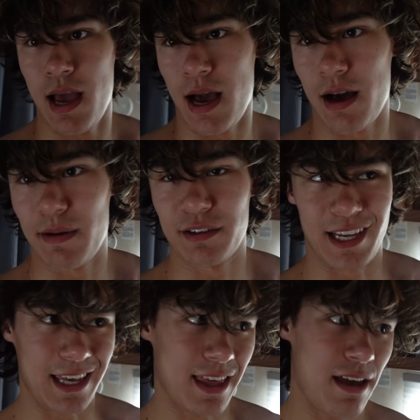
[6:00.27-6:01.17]
Um, I was
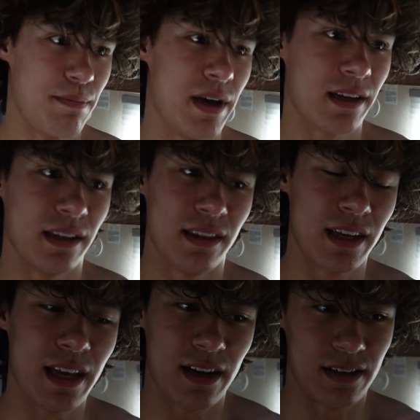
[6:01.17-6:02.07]
8th gate pick and the
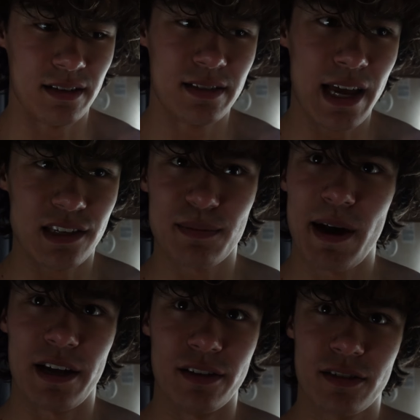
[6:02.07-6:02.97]
kid on 10 spot